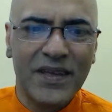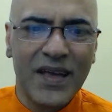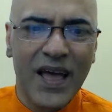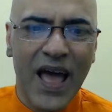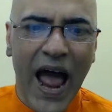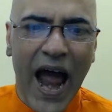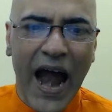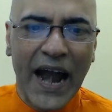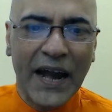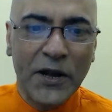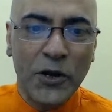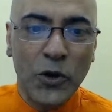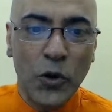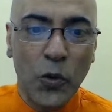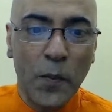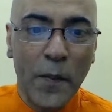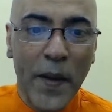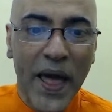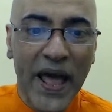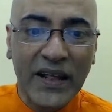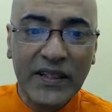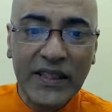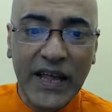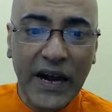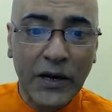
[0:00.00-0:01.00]
And to
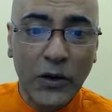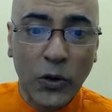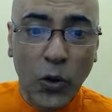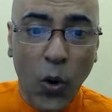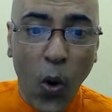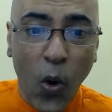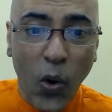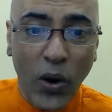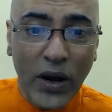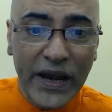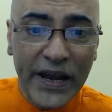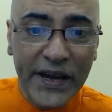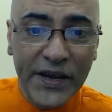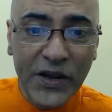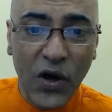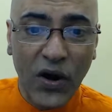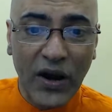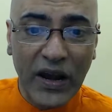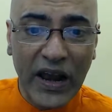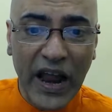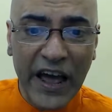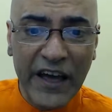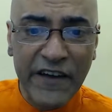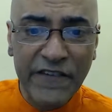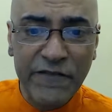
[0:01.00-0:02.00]
make that goal in your
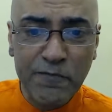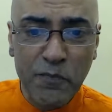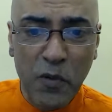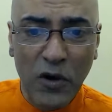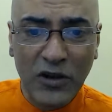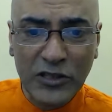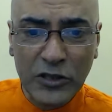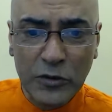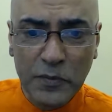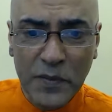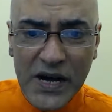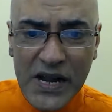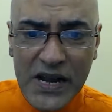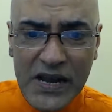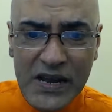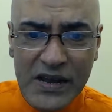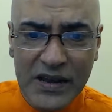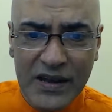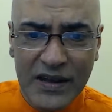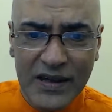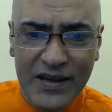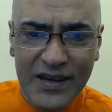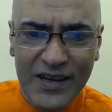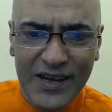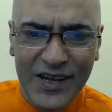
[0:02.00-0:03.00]
life possible,
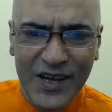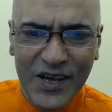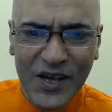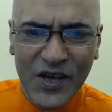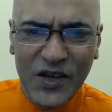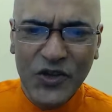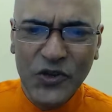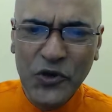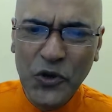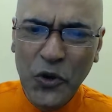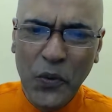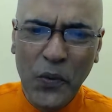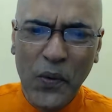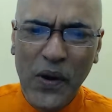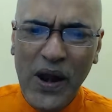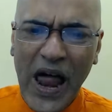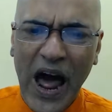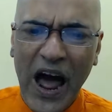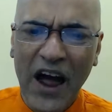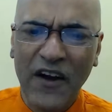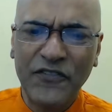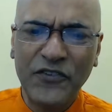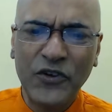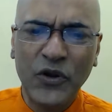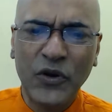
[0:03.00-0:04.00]
you will
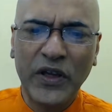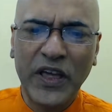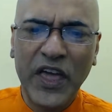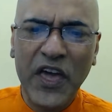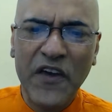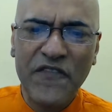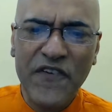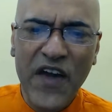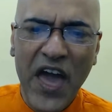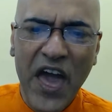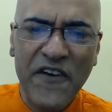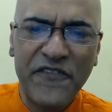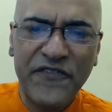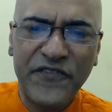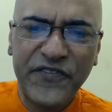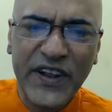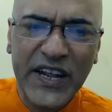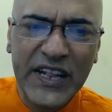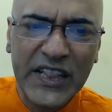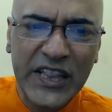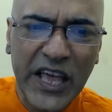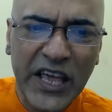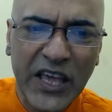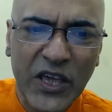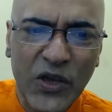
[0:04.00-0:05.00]
have to give
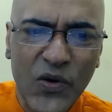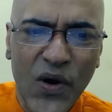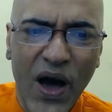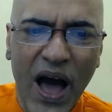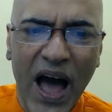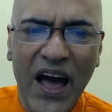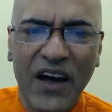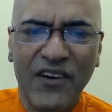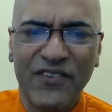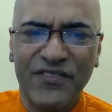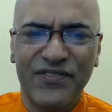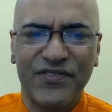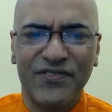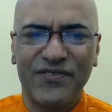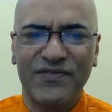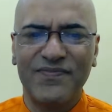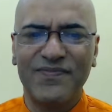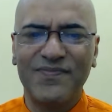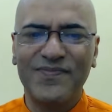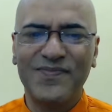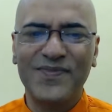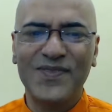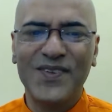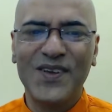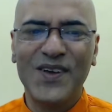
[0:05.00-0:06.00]
everything you have.
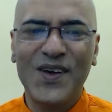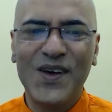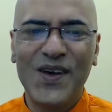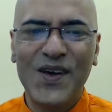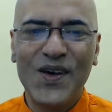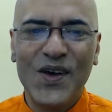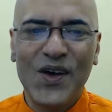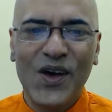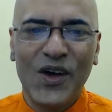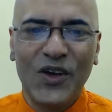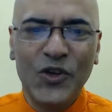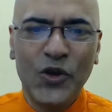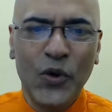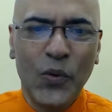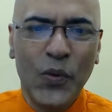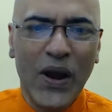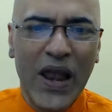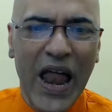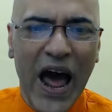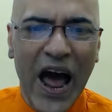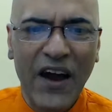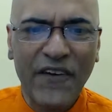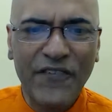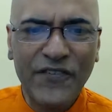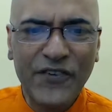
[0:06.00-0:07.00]
You will
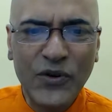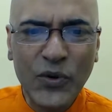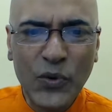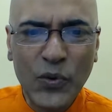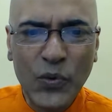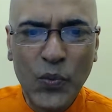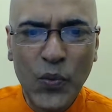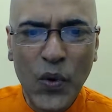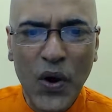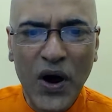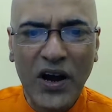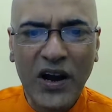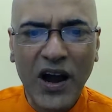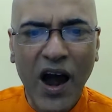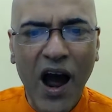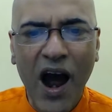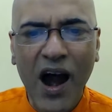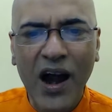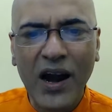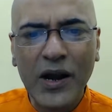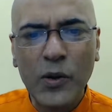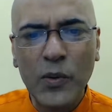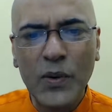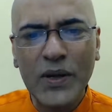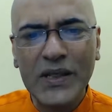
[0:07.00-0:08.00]
have to work
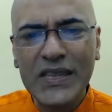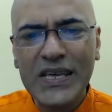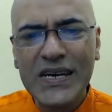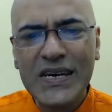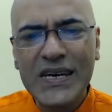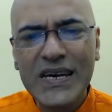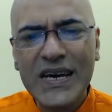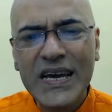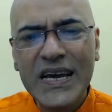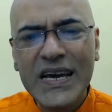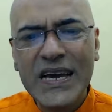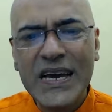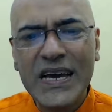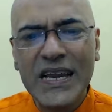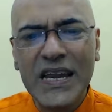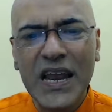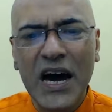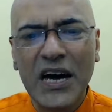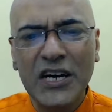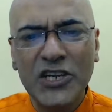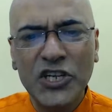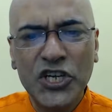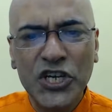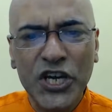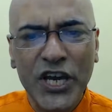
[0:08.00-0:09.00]
hard with
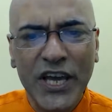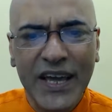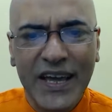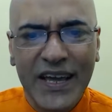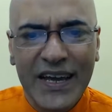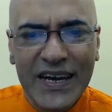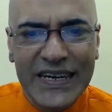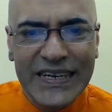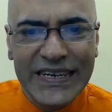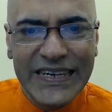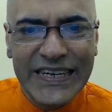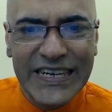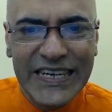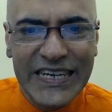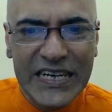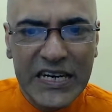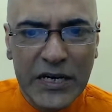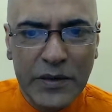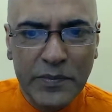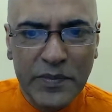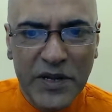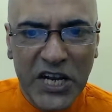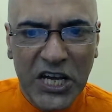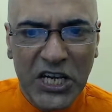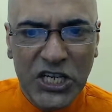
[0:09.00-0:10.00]
energy,
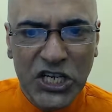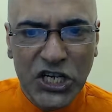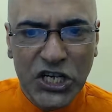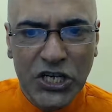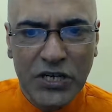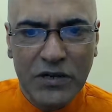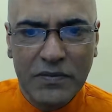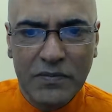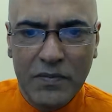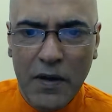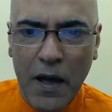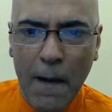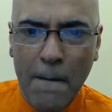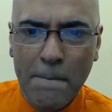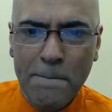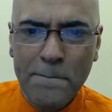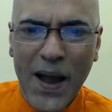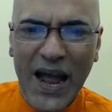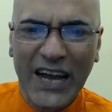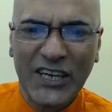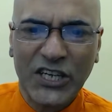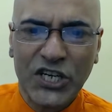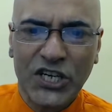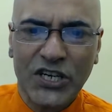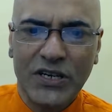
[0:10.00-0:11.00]
determination,
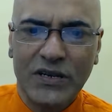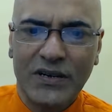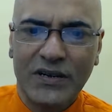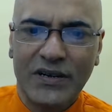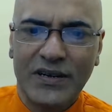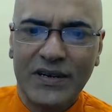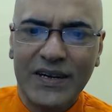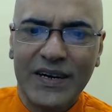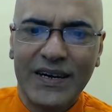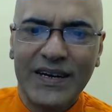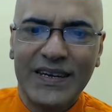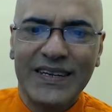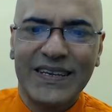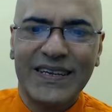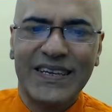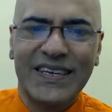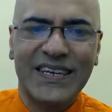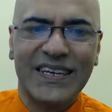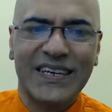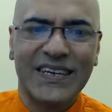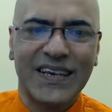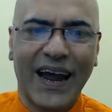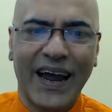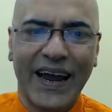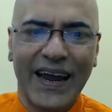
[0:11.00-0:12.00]
passion,
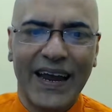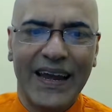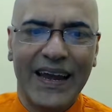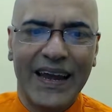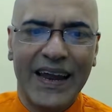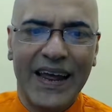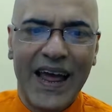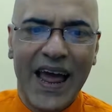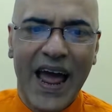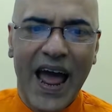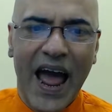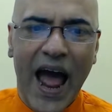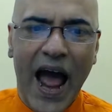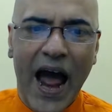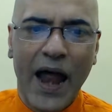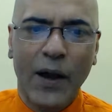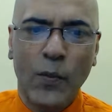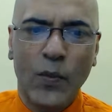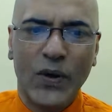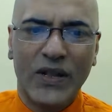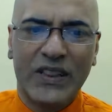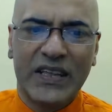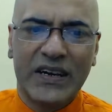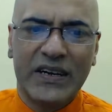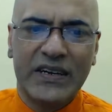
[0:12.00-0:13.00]
style, and
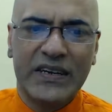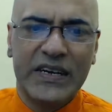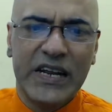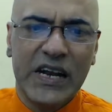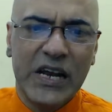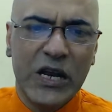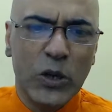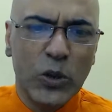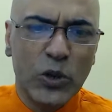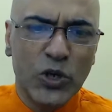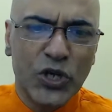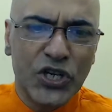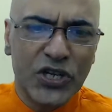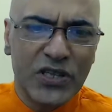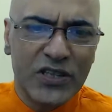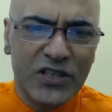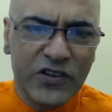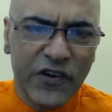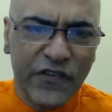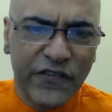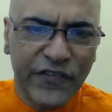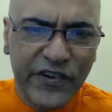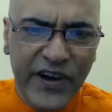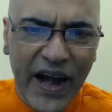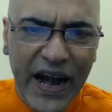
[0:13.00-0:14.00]
with delusions
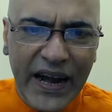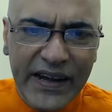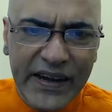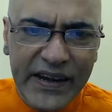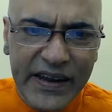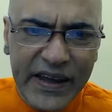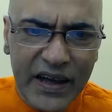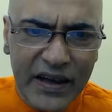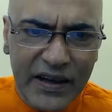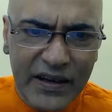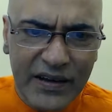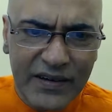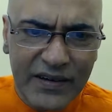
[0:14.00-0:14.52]
of grandeur.